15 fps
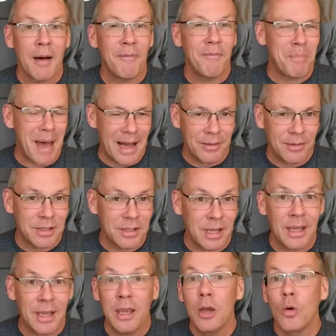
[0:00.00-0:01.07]
I'm
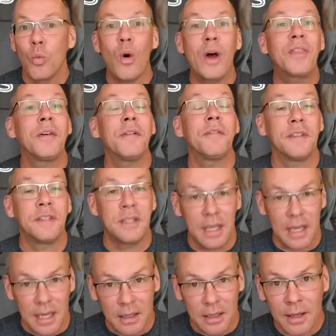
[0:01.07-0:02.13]
balancing what the
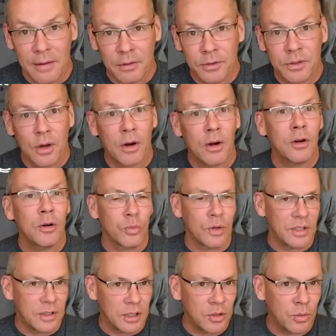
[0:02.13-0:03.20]
fatigue levels are,
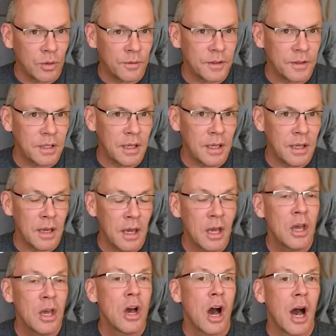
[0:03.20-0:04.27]
residual fatigue.
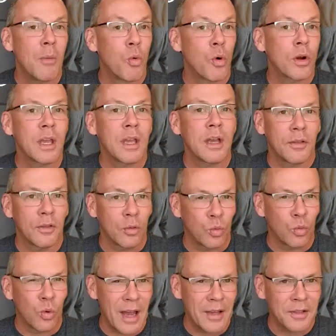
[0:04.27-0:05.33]
I'm working on the
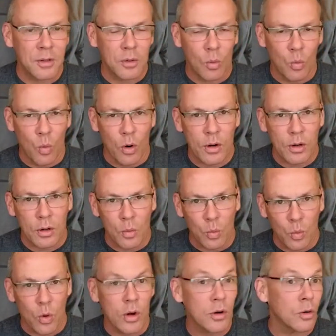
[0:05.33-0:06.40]
rest, work,
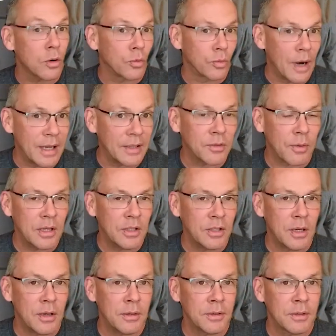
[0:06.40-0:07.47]
rest
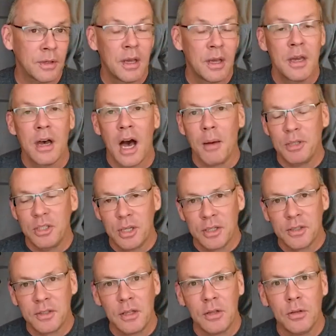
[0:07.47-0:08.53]
ratios. I'm
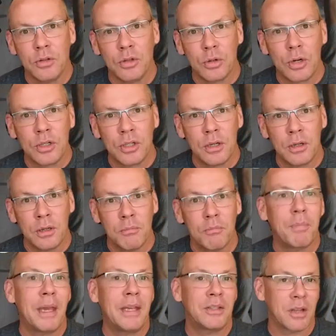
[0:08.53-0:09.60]
adjusting nutrition
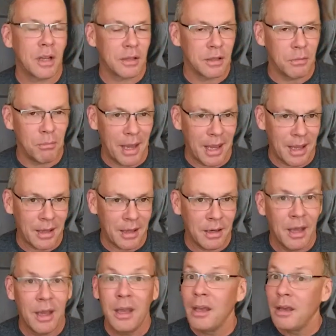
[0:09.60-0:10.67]
based on
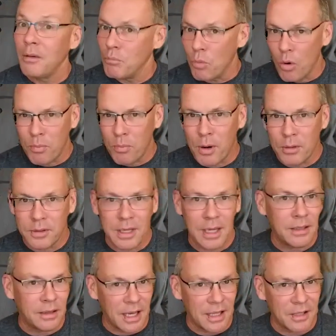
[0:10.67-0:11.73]
demand, more
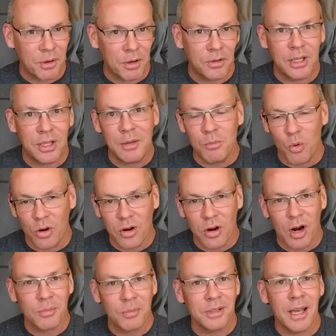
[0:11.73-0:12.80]
protein, less protein,
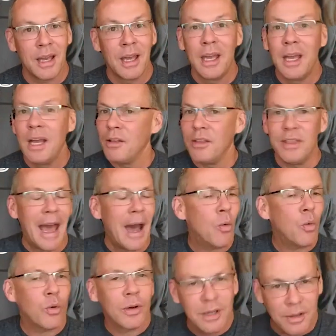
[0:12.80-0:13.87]
more carbs.
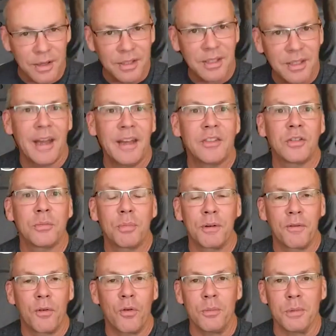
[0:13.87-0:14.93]
Now we're into the science of
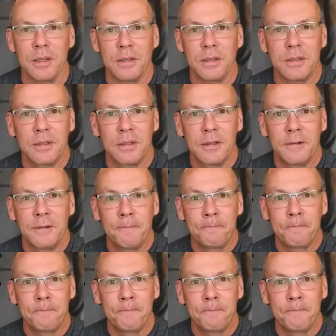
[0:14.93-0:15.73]
performance.